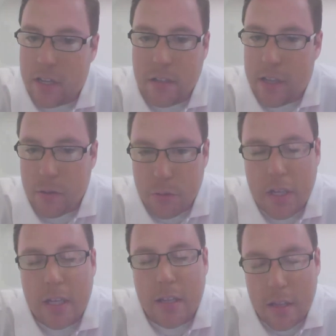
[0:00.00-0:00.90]
That was
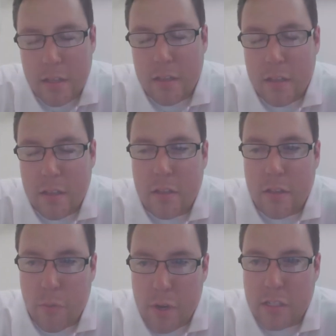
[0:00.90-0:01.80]
really the
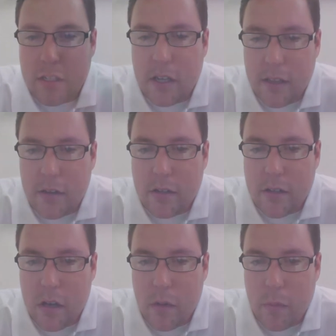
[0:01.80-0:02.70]
reasoning
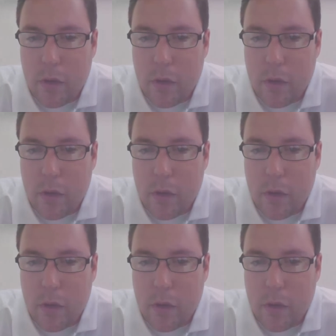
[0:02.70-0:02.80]
that we